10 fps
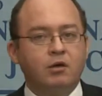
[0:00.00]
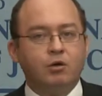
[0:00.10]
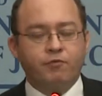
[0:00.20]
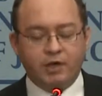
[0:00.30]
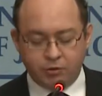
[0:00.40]

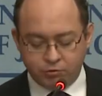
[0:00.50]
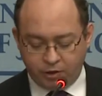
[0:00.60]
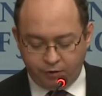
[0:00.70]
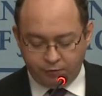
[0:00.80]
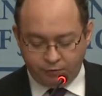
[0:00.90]
of around
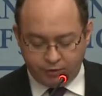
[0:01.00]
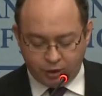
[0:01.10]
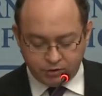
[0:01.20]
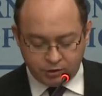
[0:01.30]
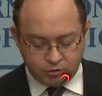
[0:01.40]

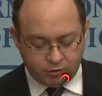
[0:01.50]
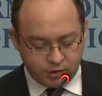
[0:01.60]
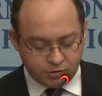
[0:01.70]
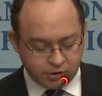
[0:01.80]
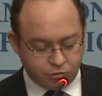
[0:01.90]

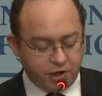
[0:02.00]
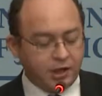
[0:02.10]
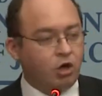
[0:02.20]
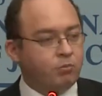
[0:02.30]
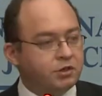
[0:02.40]
12,200 square
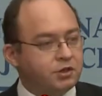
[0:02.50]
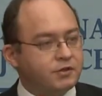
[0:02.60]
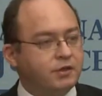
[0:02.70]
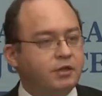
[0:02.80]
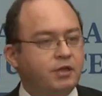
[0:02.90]

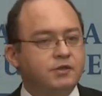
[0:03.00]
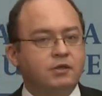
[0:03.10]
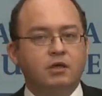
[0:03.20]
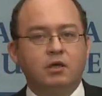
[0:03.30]
kilometers, that is